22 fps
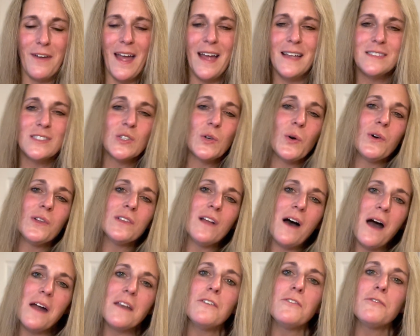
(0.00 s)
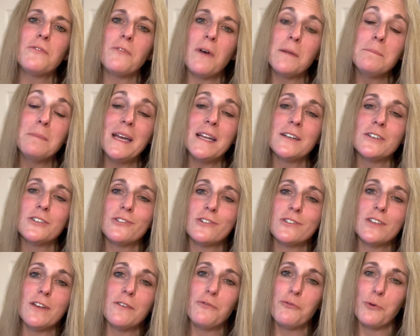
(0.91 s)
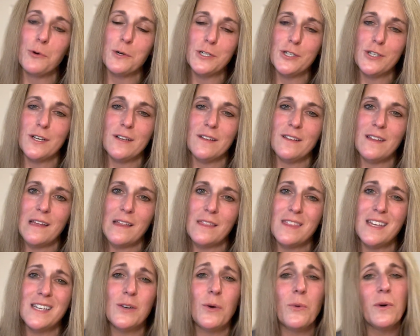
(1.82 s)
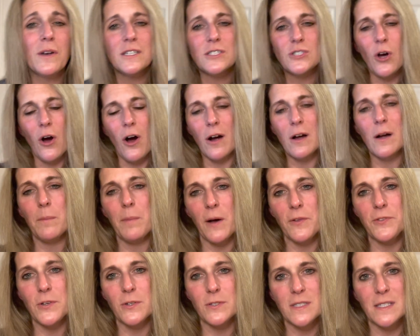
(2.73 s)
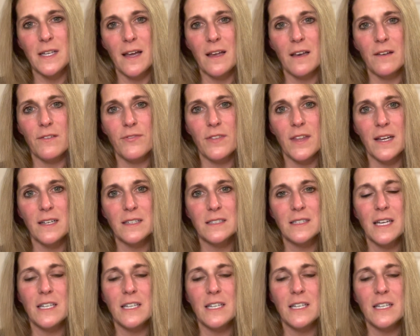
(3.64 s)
And so a lot of managers, unfortunately, they don't want to talk about those negative things.